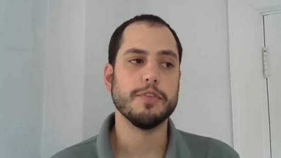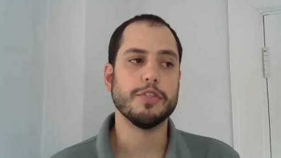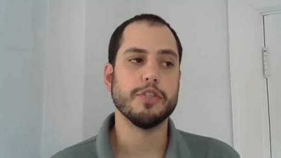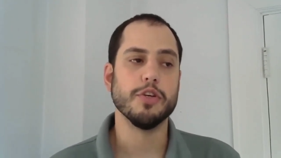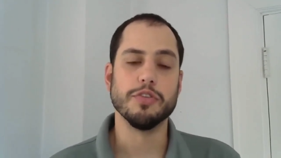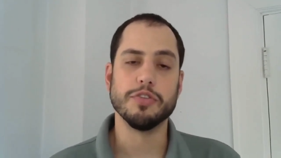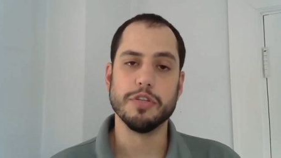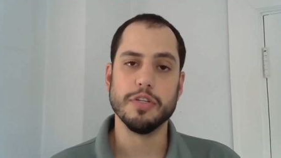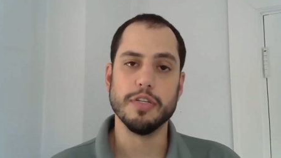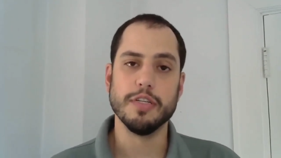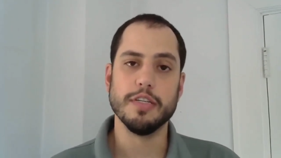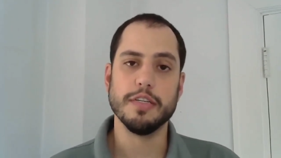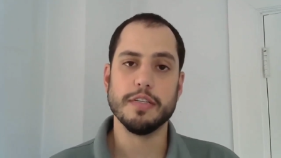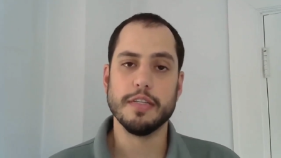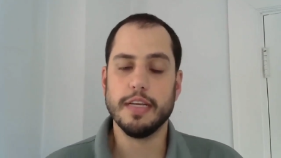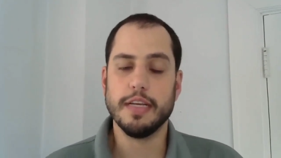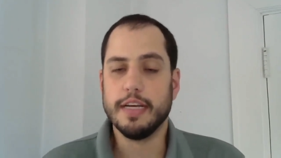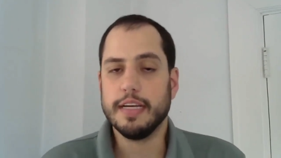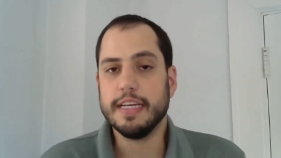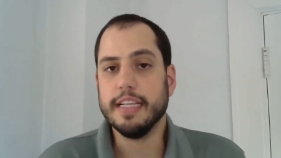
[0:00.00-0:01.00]
social
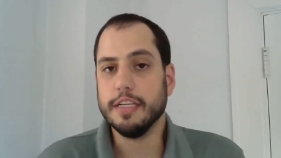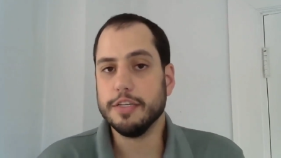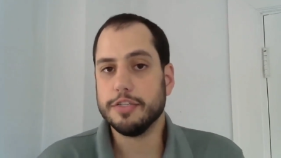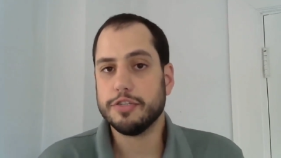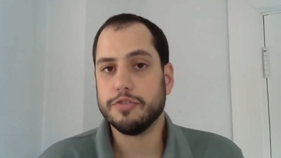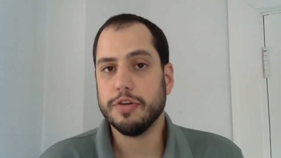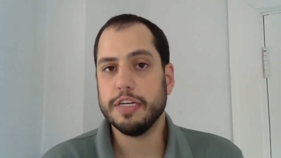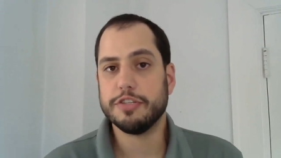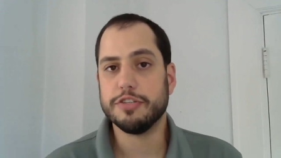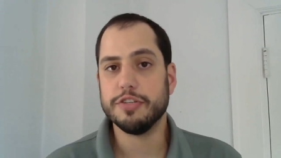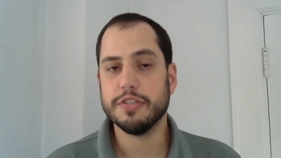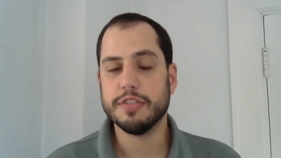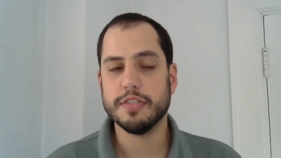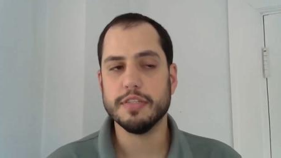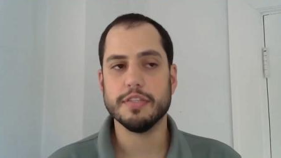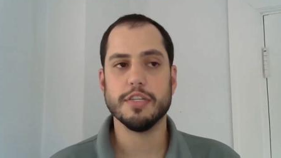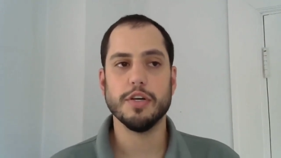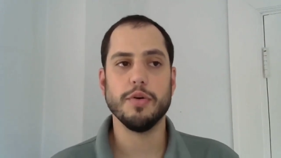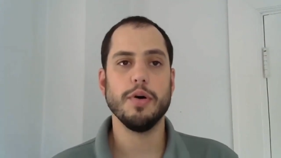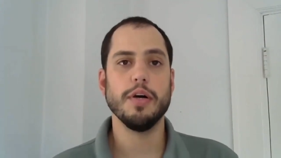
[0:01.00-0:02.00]
uh, illustrations
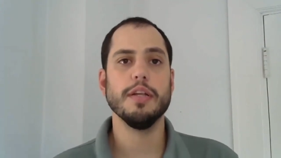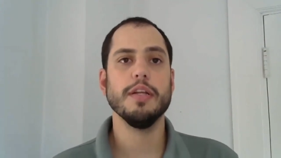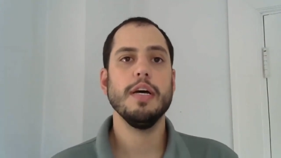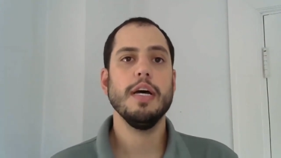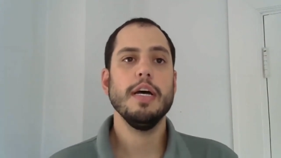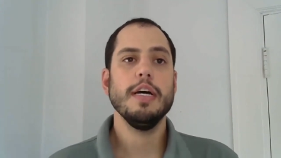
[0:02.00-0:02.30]
and so on.